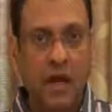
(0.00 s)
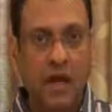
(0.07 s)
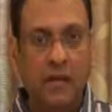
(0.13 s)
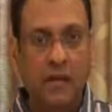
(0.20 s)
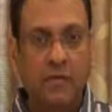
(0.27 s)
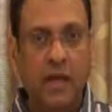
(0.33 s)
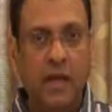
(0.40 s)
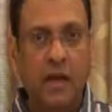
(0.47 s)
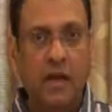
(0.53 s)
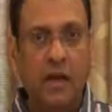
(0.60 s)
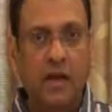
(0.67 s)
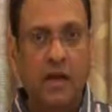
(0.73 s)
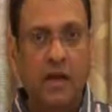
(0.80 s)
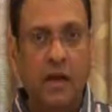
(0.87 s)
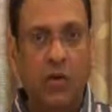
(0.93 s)
Nifty
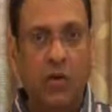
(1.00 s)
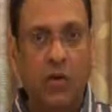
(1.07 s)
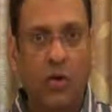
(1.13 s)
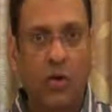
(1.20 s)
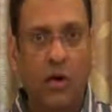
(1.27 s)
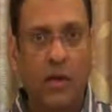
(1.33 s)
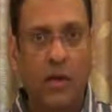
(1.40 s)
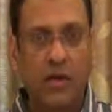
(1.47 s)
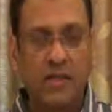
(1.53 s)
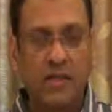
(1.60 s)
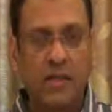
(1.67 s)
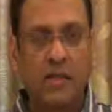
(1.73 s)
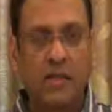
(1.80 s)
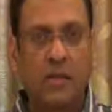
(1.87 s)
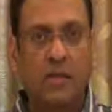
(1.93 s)
hit a low,
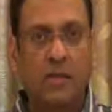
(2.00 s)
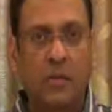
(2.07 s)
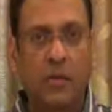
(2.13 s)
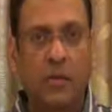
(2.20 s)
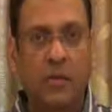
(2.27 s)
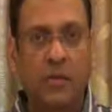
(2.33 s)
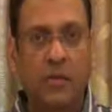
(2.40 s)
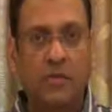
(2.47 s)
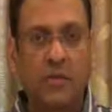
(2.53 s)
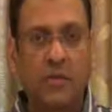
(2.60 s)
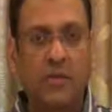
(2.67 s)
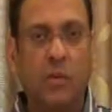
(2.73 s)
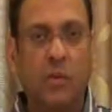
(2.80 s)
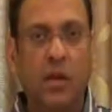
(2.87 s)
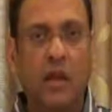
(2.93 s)
tested the support of
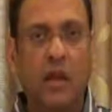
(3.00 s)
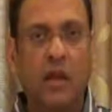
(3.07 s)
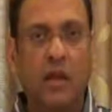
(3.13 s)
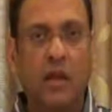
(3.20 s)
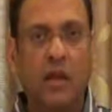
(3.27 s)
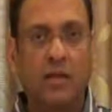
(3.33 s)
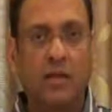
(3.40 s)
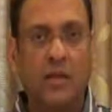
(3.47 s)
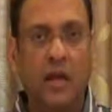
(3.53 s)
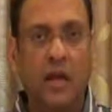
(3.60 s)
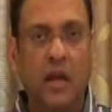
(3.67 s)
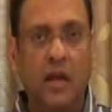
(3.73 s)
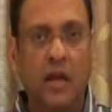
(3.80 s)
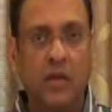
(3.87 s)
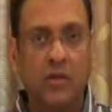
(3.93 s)
6180
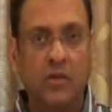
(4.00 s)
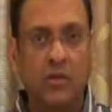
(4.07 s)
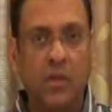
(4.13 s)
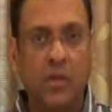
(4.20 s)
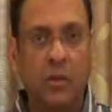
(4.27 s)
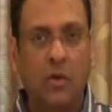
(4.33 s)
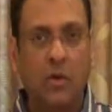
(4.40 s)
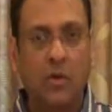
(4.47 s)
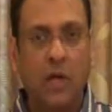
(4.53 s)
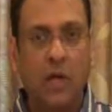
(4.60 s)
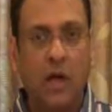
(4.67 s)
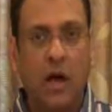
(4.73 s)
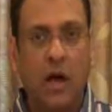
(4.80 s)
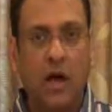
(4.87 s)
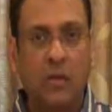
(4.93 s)
yesterday and closed above
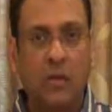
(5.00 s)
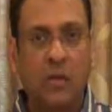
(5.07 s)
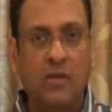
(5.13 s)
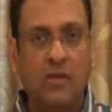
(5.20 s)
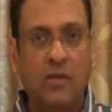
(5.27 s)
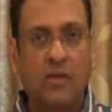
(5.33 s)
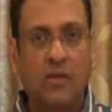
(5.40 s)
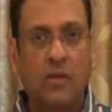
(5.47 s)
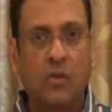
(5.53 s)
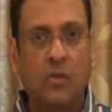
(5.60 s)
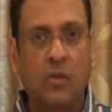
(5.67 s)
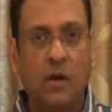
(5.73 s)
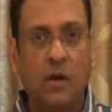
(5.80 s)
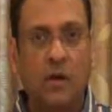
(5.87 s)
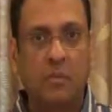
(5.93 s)
around the
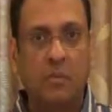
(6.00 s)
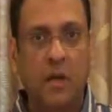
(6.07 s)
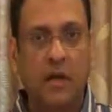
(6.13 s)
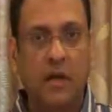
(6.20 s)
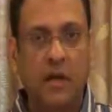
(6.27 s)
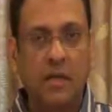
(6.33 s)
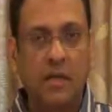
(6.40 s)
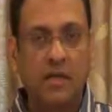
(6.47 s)
6200 mark.